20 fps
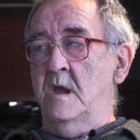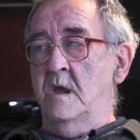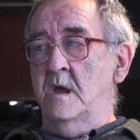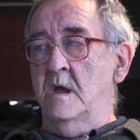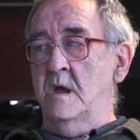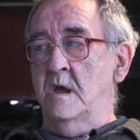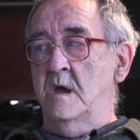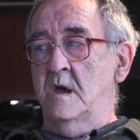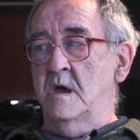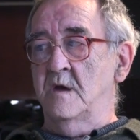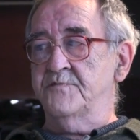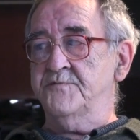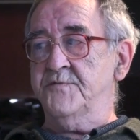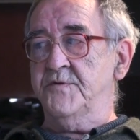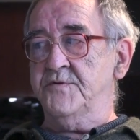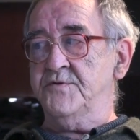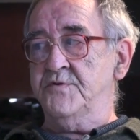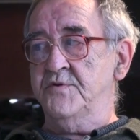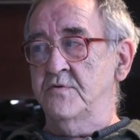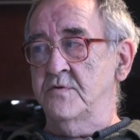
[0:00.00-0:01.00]

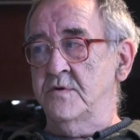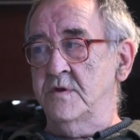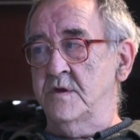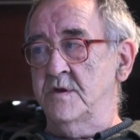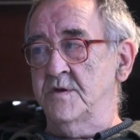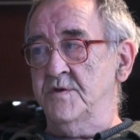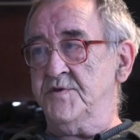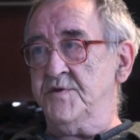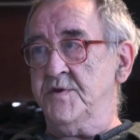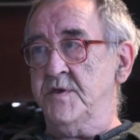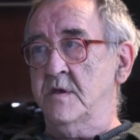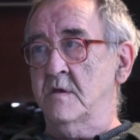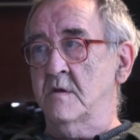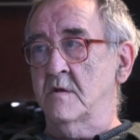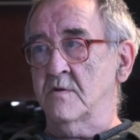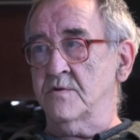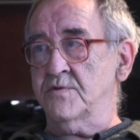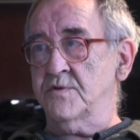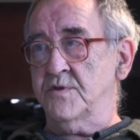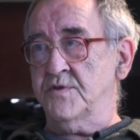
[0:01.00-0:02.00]
After 2 years he
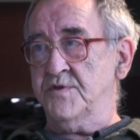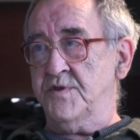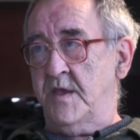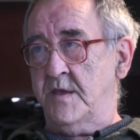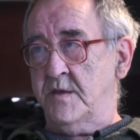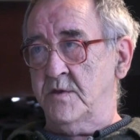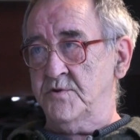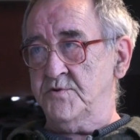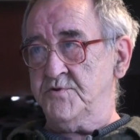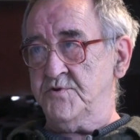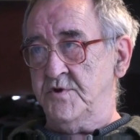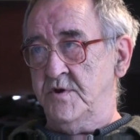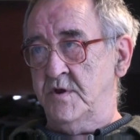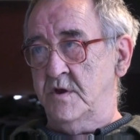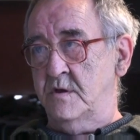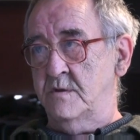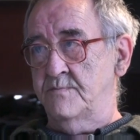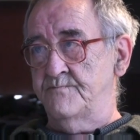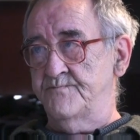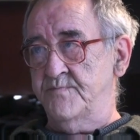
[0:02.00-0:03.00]
got the second
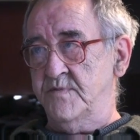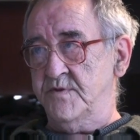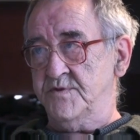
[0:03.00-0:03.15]
chair